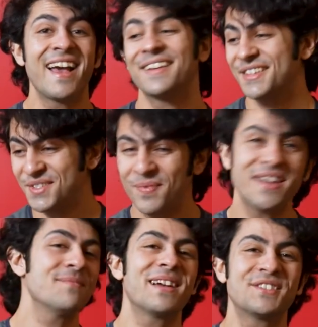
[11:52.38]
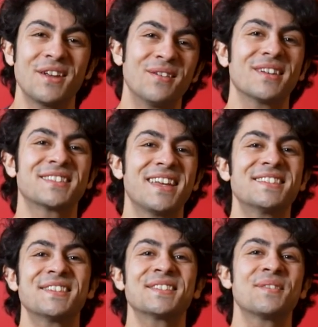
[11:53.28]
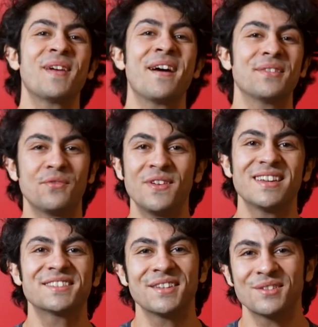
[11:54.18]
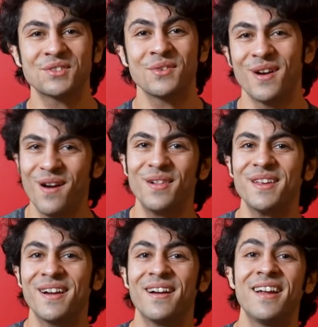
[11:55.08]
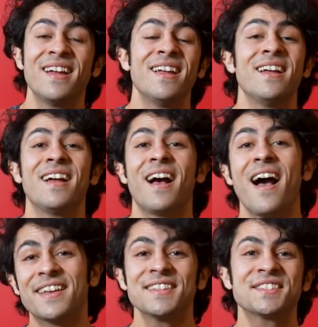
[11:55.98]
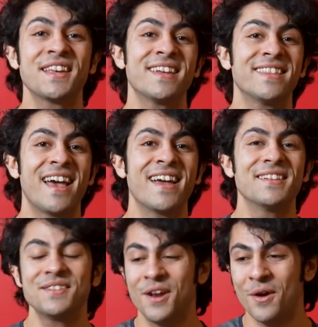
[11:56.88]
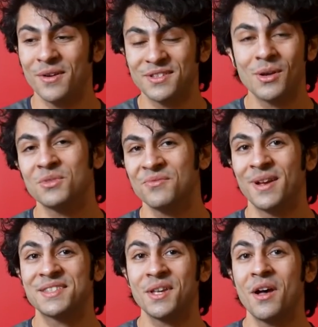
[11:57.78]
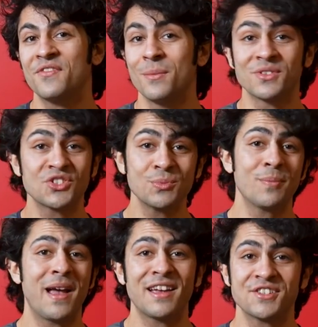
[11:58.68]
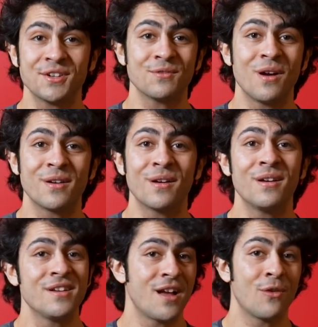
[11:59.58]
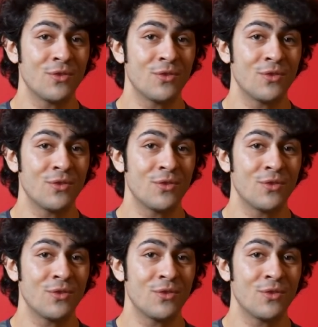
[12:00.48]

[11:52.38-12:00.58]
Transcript: And despite my generalizations about the fitness industry earlier, I can say that, you know, in terms of myself, I'm a super passionate runner. I